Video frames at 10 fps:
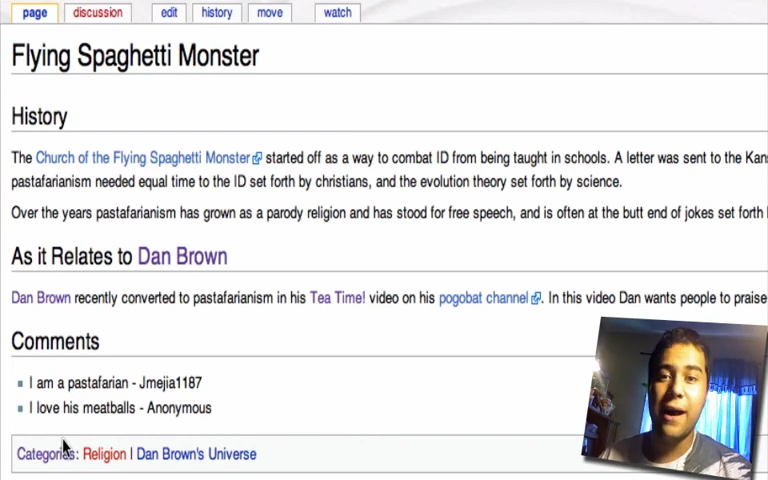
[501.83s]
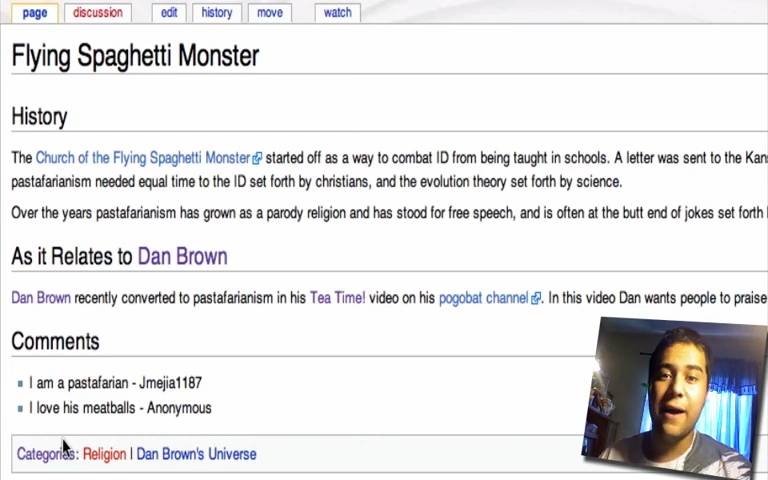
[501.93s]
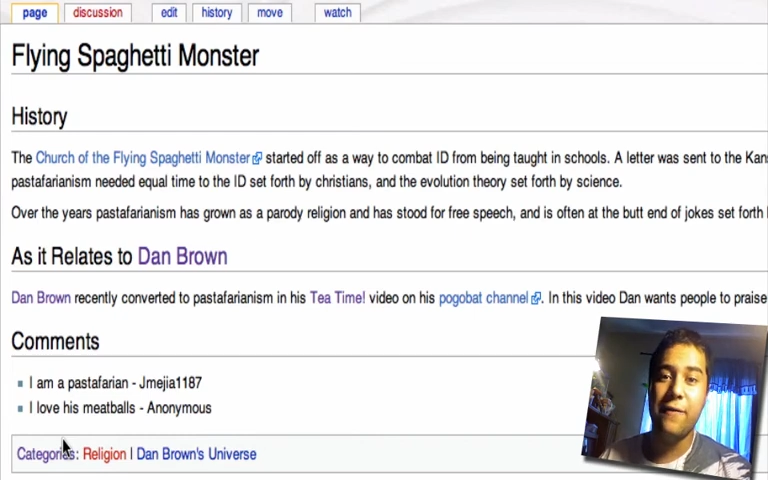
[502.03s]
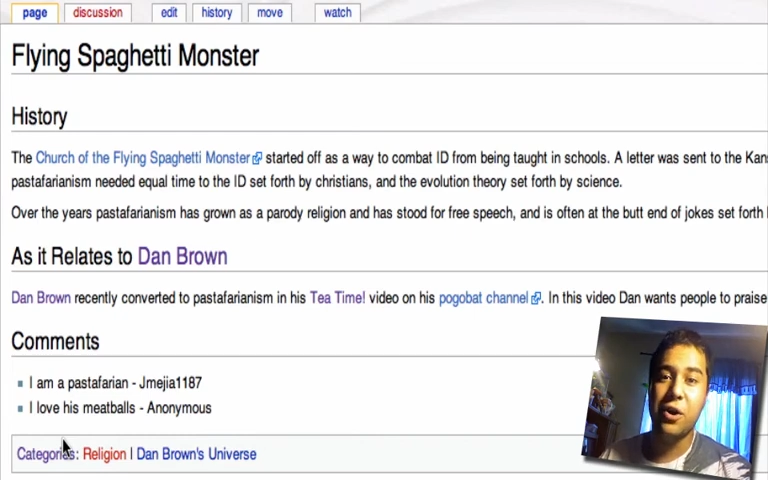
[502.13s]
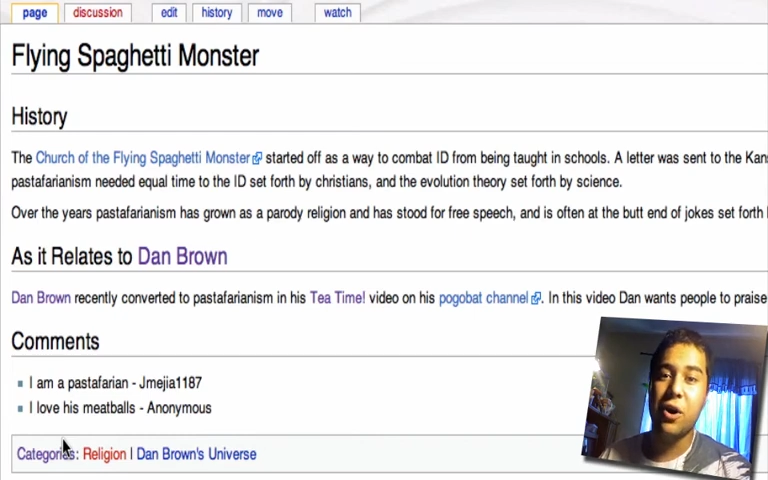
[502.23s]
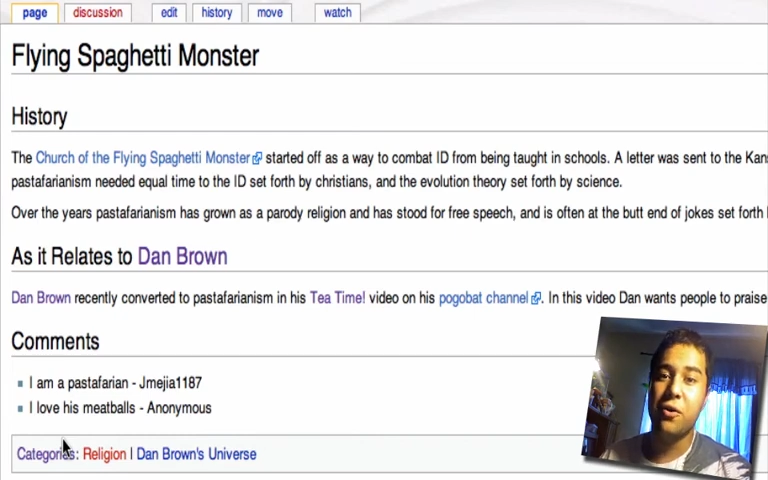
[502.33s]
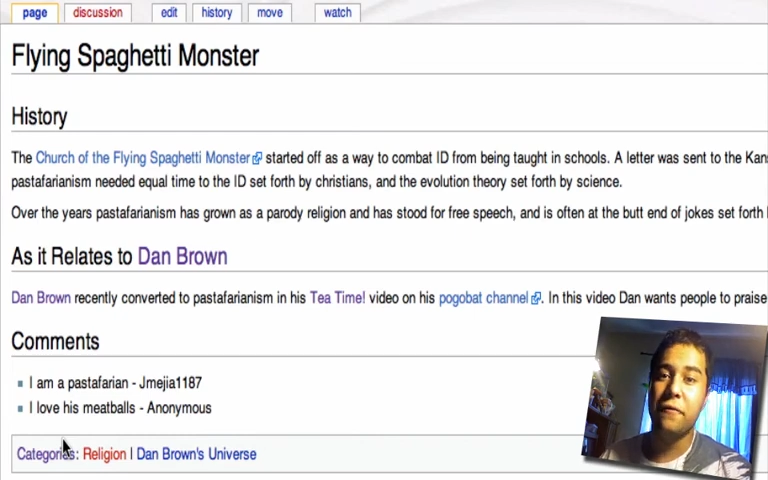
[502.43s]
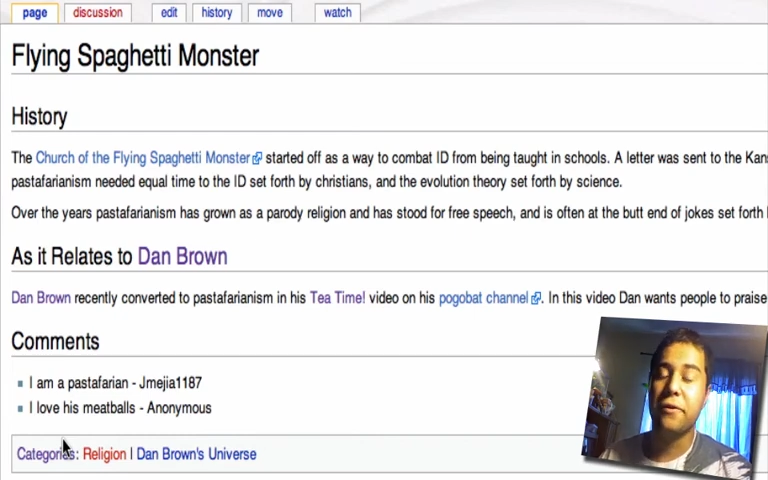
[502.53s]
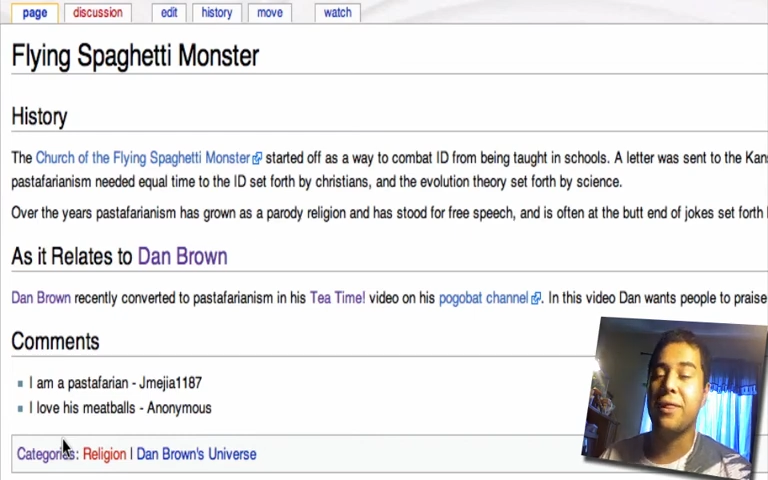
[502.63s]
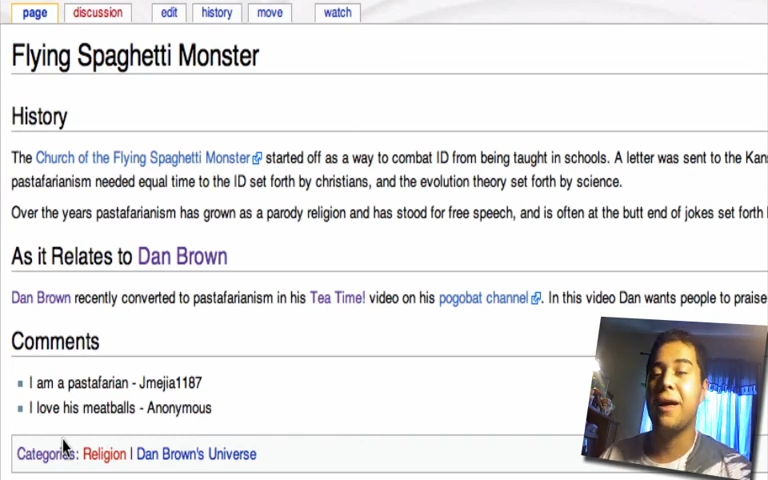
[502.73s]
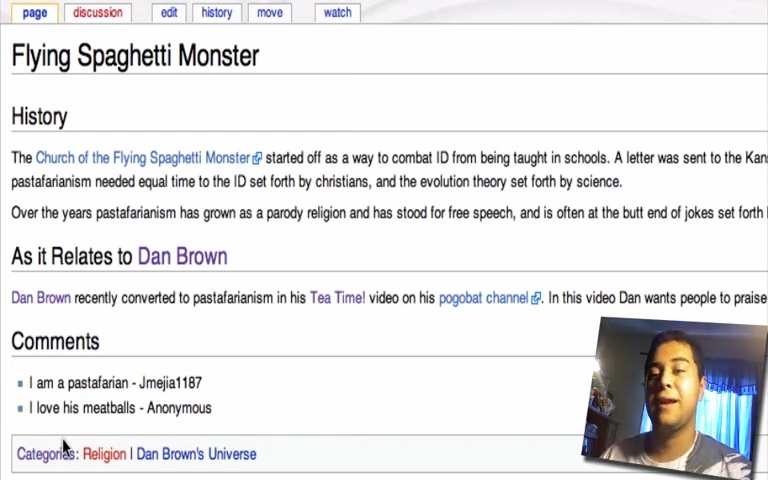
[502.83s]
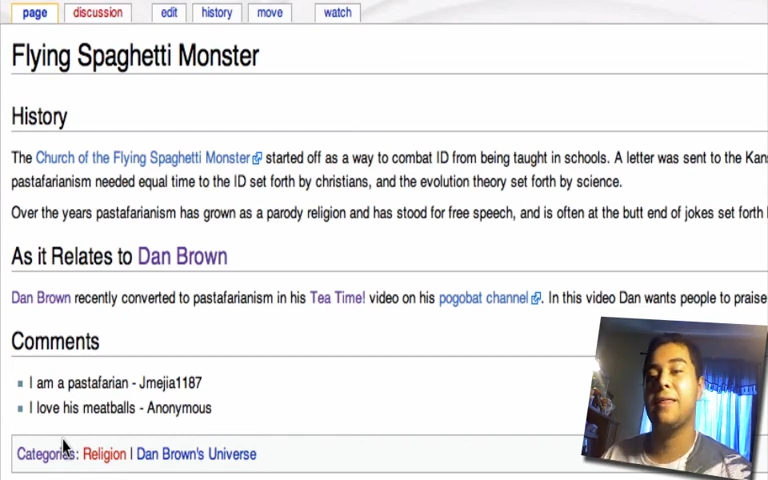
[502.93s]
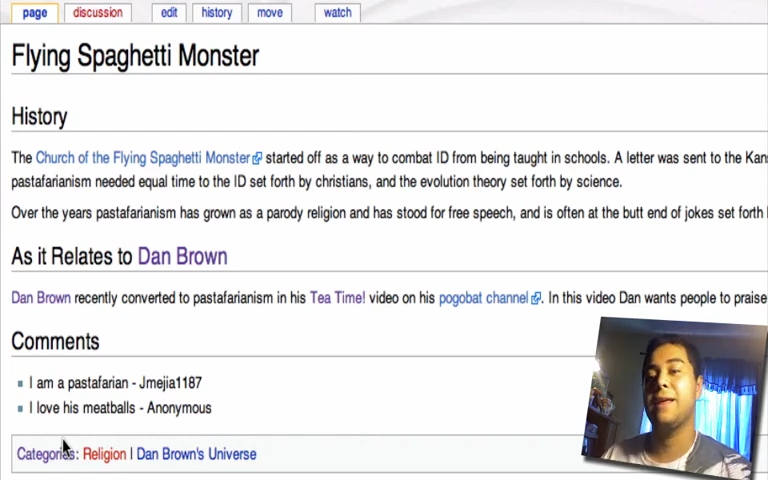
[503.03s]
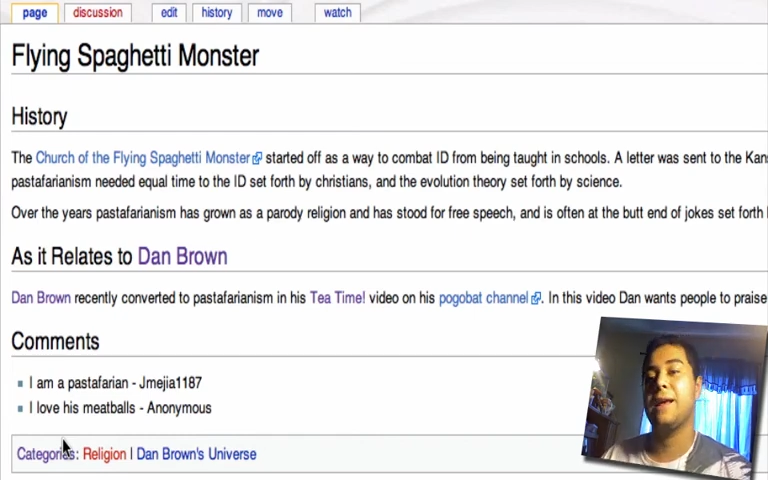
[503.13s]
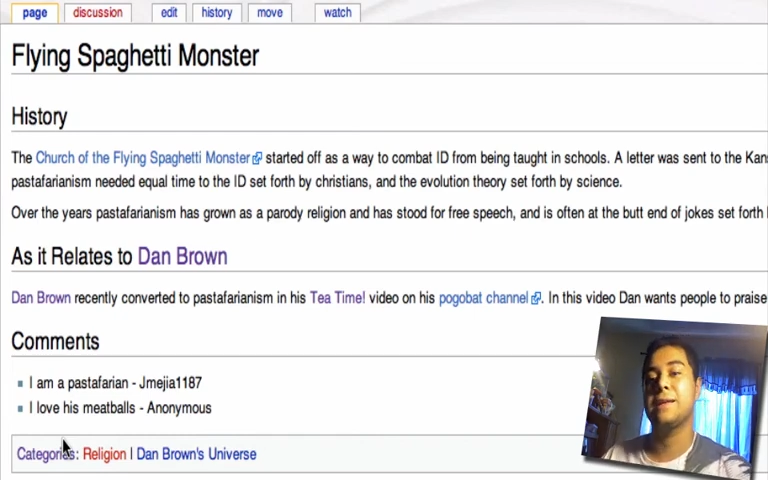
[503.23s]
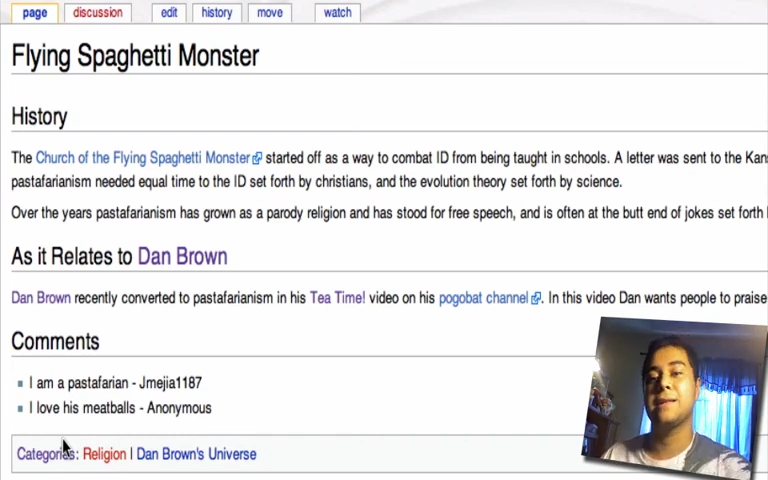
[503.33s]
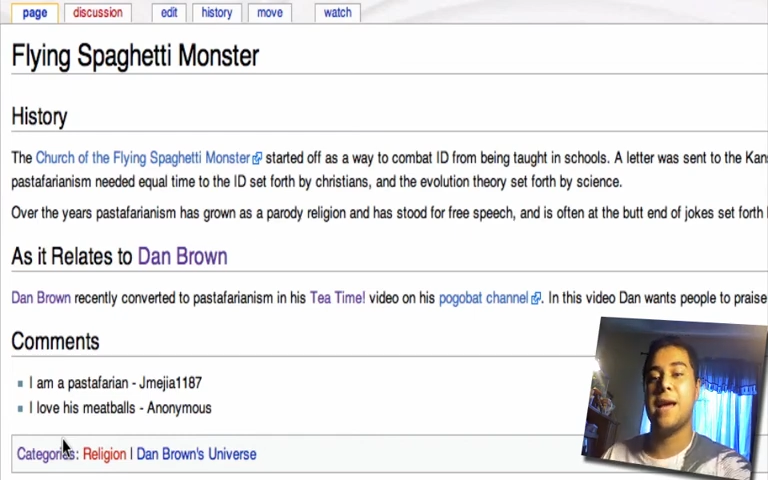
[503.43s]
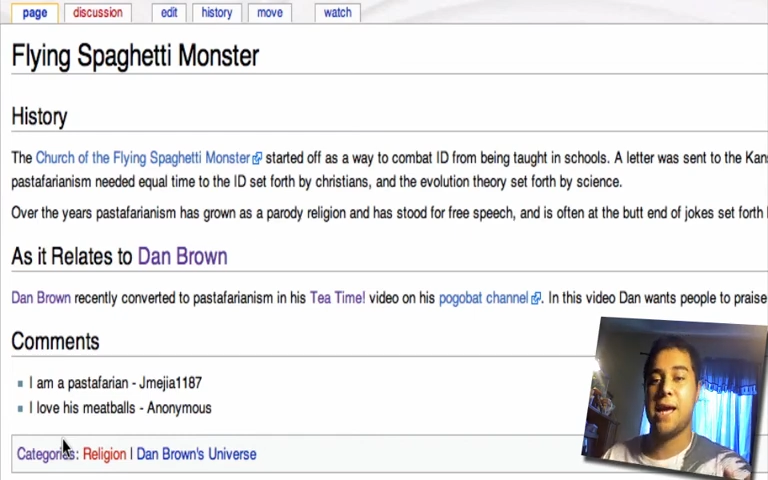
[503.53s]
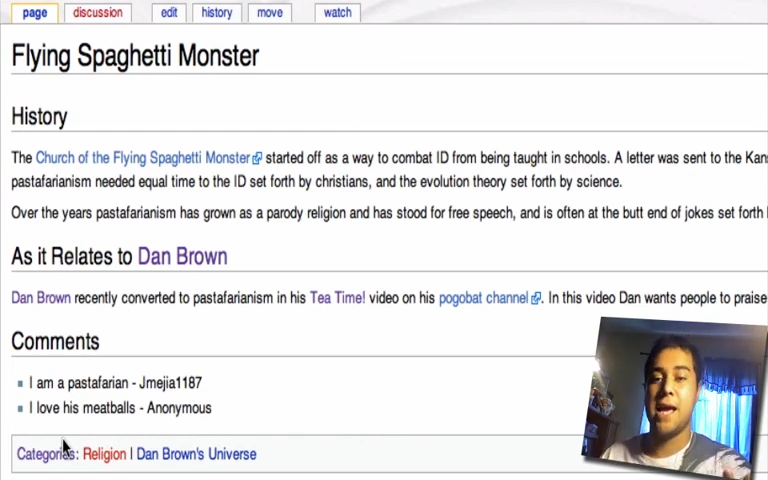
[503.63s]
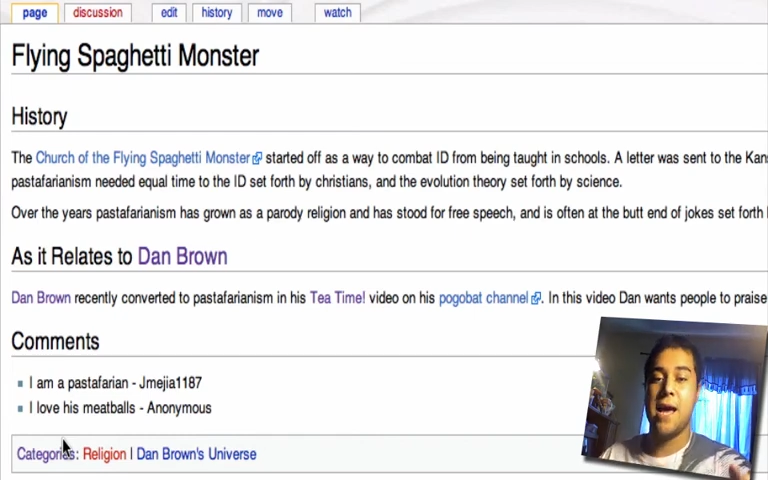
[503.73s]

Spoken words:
haven't gone over a lot of things like